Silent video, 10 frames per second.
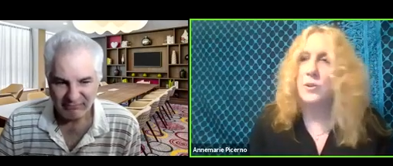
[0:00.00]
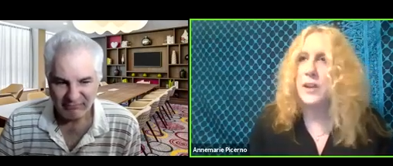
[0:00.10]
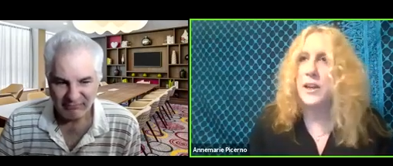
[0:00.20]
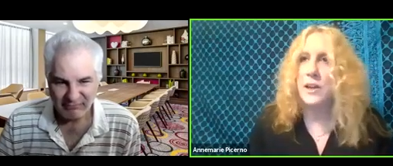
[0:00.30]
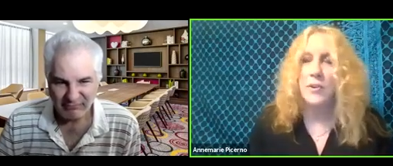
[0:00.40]

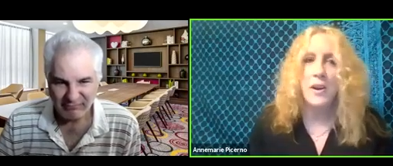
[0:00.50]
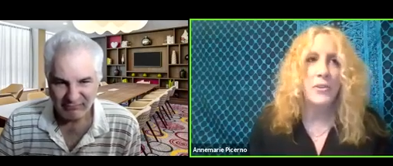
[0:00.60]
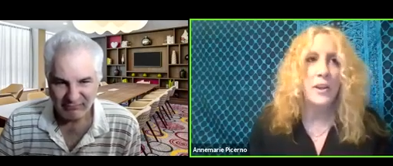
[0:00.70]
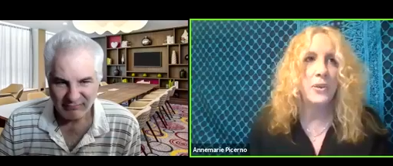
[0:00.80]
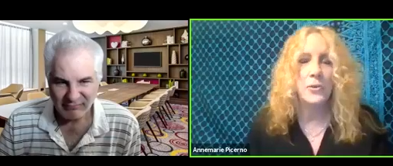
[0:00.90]
Speaker 1: later, I'll
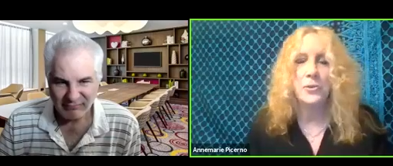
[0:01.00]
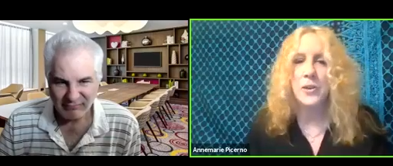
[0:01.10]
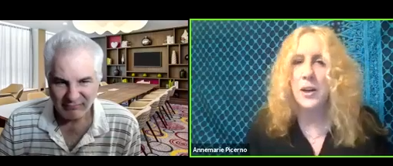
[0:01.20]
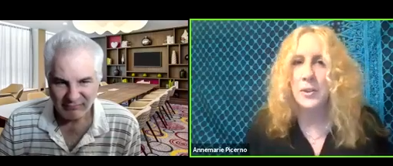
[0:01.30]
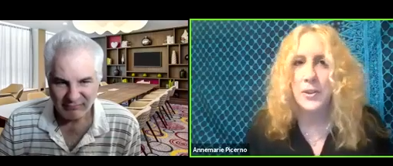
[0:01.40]
think those
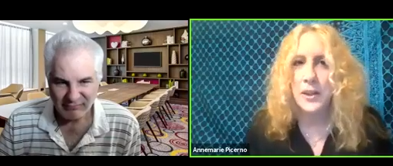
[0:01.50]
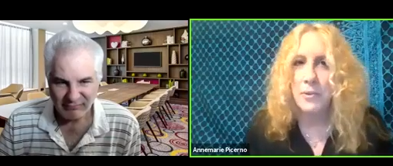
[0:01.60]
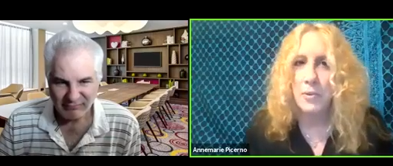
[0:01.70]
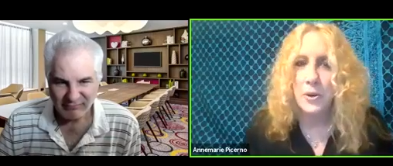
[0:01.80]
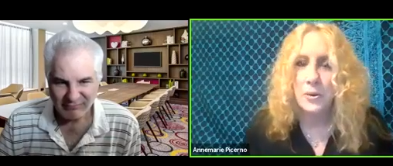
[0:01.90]
songs that I
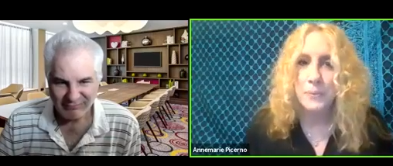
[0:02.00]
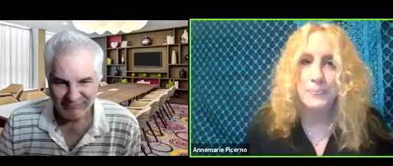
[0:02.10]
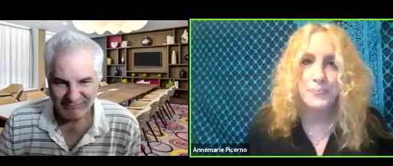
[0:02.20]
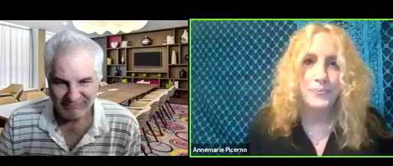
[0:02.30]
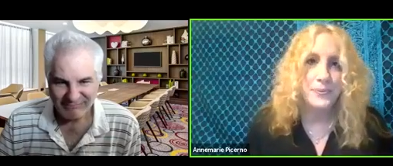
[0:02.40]
wrote
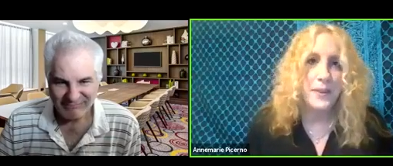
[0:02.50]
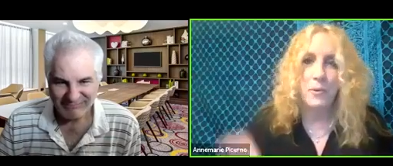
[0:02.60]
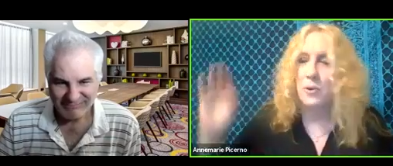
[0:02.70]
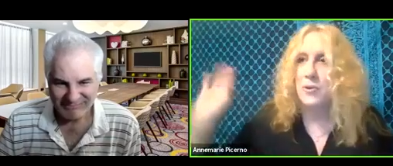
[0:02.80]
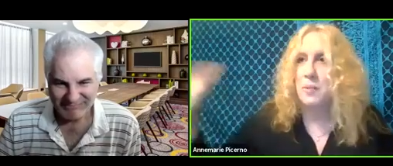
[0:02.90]
that
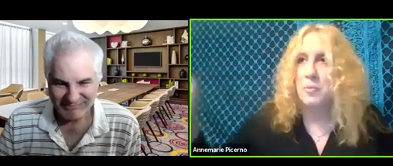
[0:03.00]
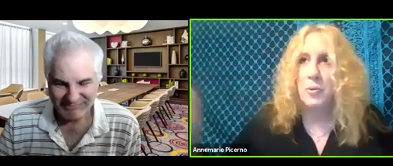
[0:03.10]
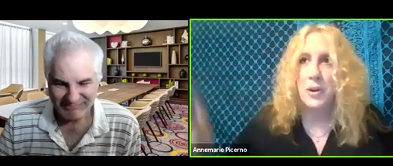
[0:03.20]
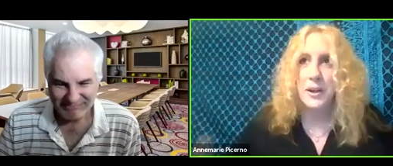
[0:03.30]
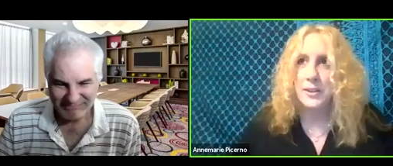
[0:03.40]
were number
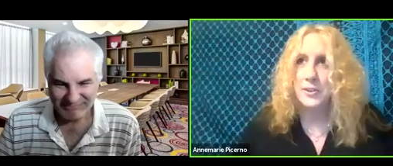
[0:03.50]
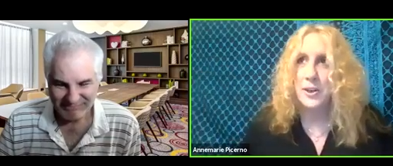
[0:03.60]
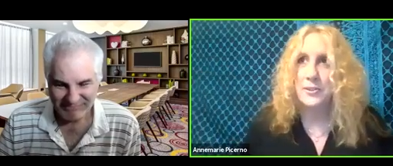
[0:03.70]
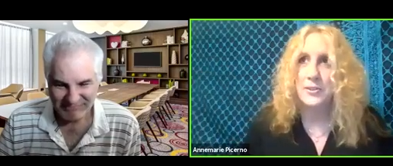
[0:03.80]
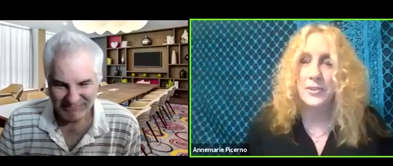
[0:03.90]
one on
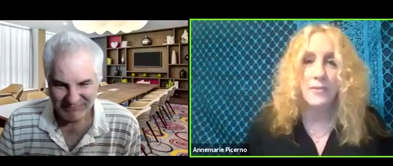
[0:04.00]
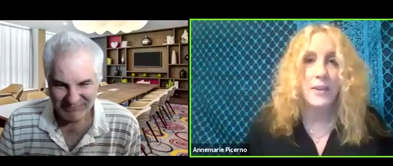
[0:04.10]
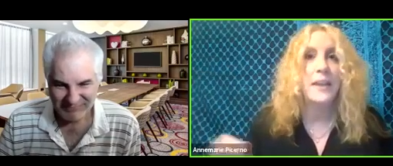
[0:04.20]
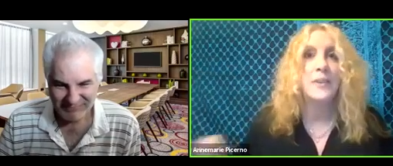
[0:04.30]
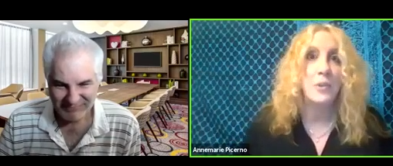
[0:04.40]
charts and stuff.
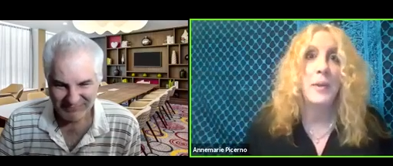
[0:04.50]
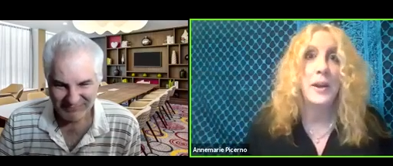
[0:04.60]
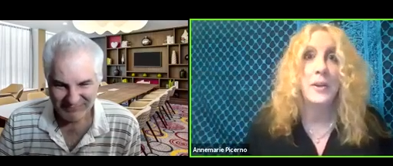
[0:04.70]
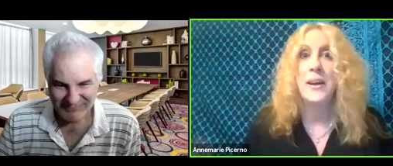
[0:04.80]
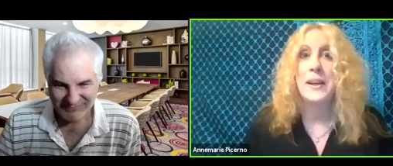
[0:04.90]
I can do
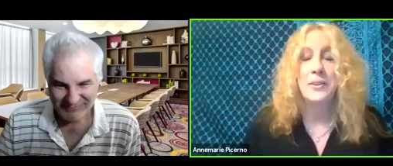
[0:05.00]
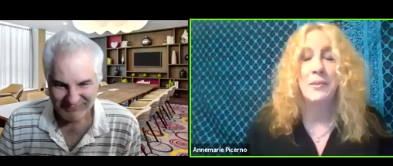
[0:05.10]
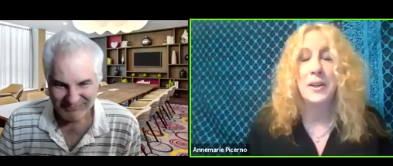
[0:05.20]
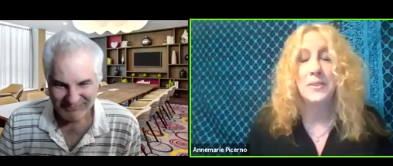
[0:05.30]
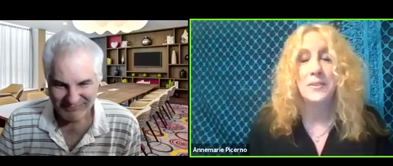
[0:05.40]
better. I can do
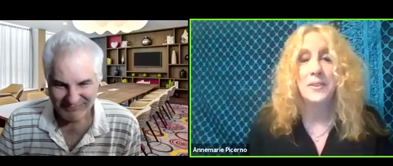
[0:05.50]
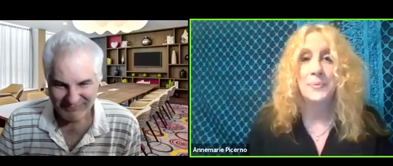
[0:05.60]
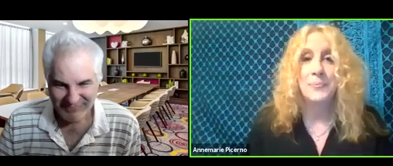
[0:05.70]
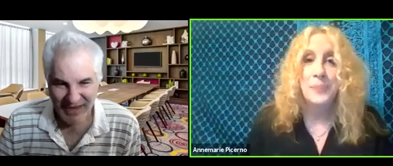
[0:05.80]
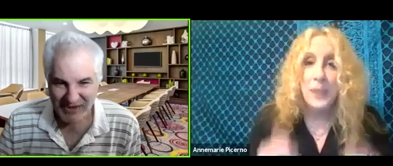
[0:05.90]
better. So
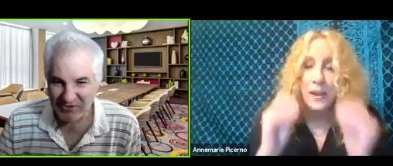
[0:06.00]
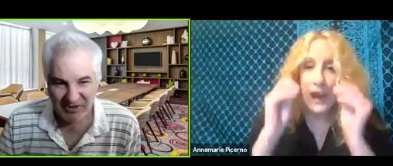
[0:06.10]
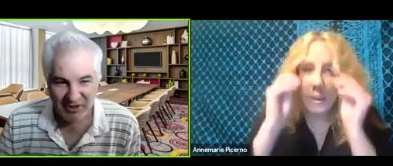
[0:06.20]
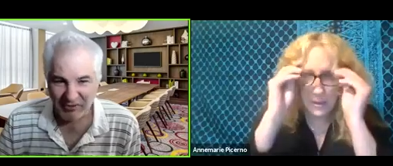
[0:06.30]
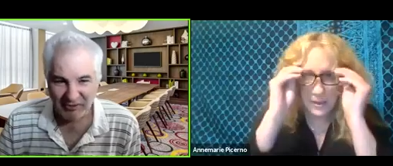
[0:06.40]
Speaker 2: and you
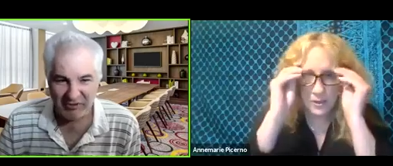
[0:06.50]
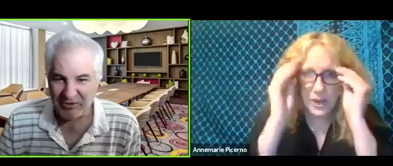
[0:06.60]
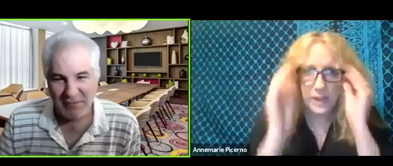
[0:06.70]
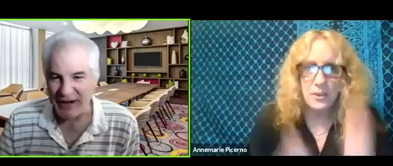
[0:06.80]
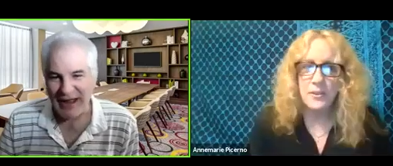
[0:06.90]
do, you
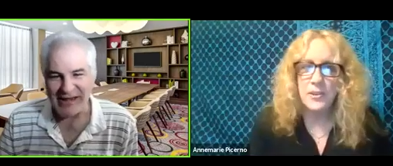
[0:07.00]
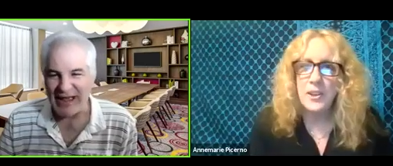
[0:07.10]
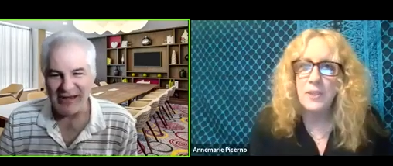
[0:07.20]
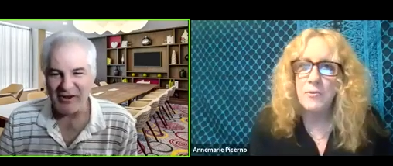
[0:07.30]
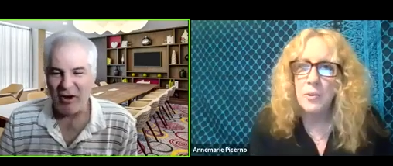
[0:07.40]
do better, and,
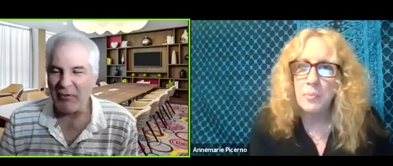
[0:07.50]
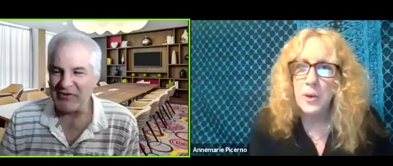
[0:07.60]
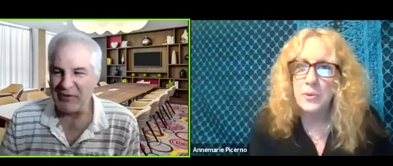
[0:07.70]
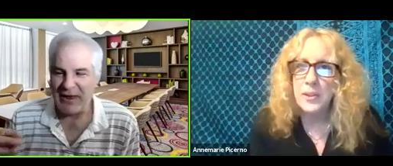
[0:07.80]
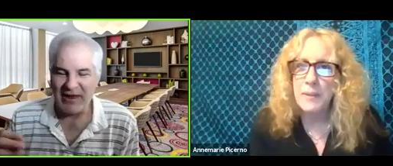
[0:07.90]
and you
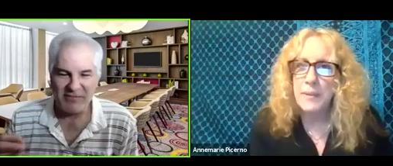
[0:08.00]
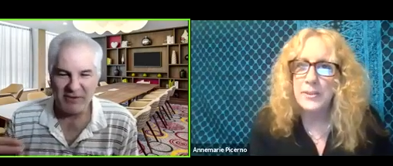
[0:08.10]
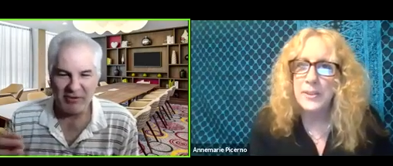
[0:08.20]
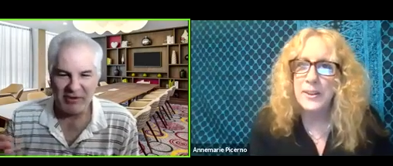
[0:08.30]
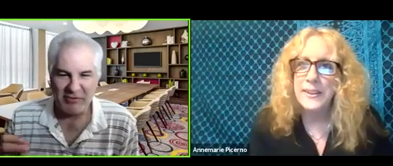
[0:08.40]
always amaze
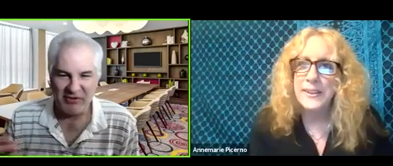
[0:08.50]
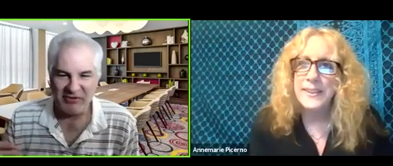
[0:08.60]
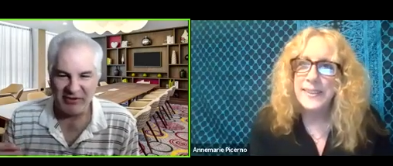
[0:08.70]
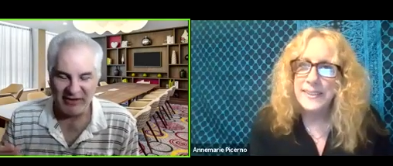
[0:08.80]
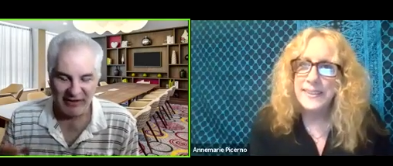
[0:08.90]
me with the
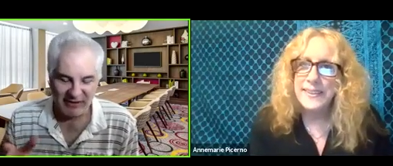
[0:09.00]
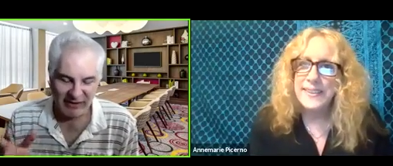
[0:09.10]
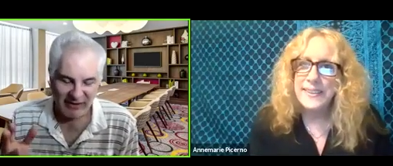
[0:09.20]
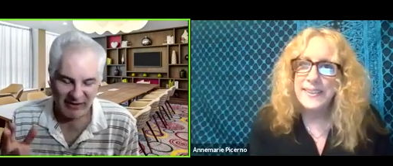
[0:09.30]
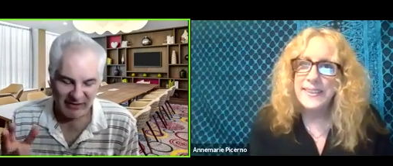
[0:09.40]
music, that
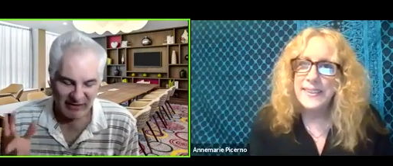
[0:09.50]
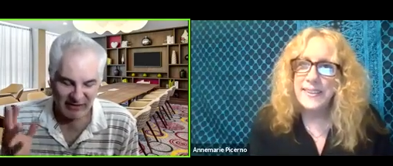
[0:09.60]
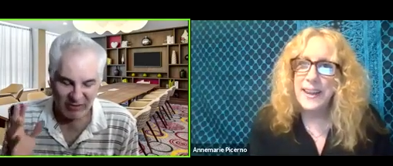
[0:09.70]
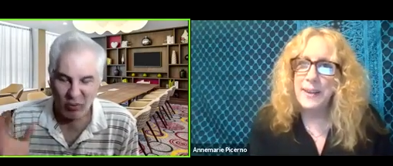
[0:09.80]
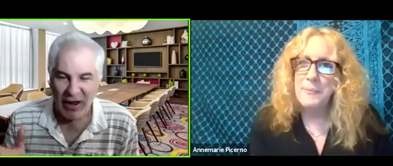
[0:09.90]
the
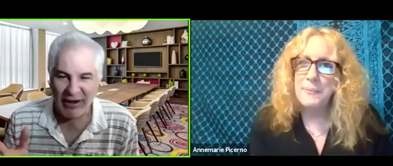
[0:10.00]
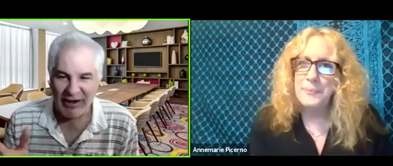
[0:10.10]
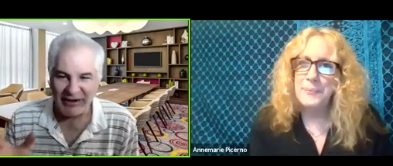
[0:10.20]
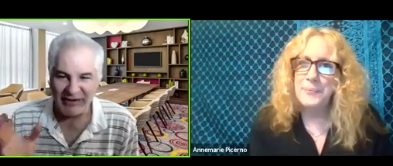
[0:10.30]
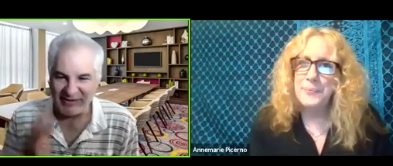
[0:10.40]
the yeah.
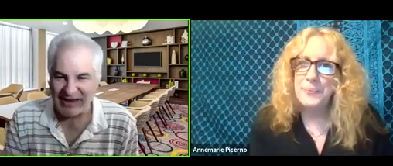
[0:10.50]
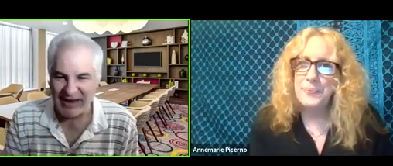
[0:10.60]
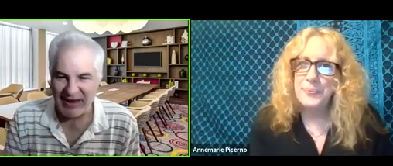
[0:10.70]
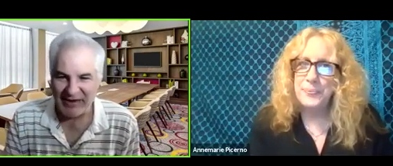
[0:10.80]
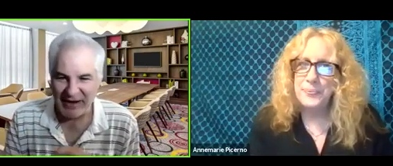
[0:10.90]
quality, the
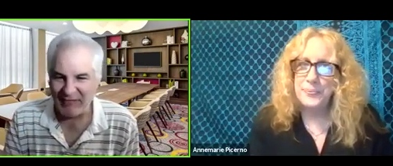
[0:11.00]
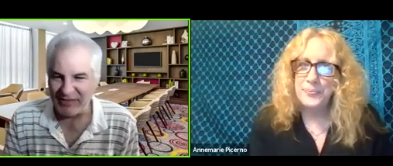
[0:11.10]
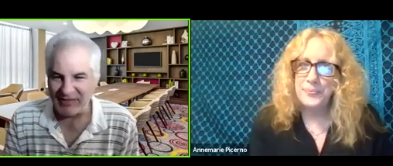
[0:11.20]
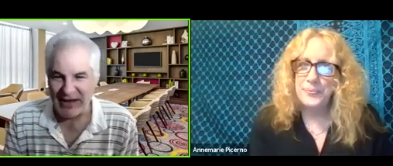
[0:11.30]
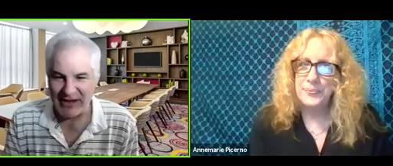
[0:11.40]
sound,
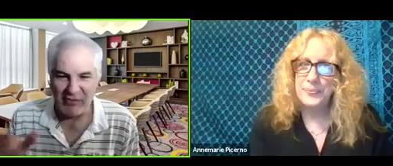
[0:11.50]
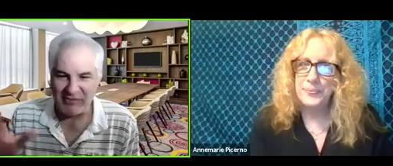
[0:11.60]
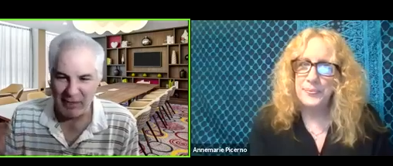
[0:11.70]
everything. I know it's